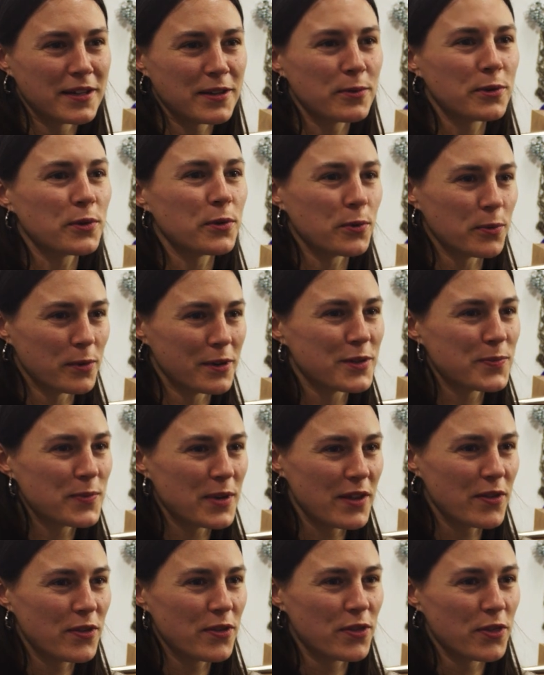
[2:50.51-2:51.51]
it would always
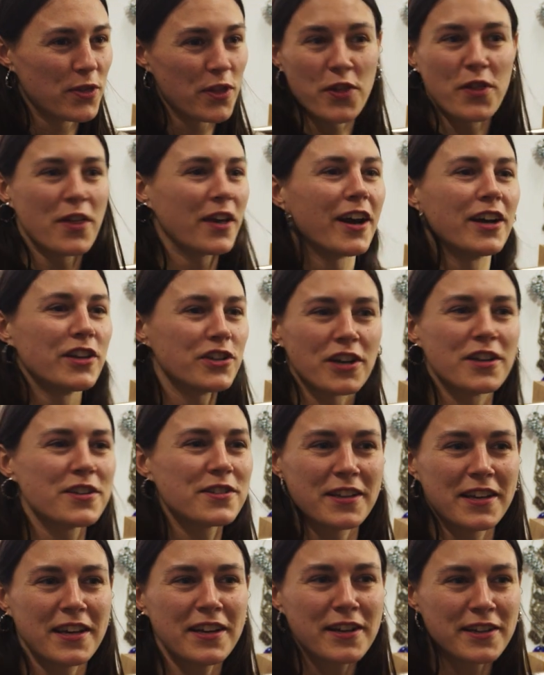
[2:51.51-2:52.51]
be the thing I just did,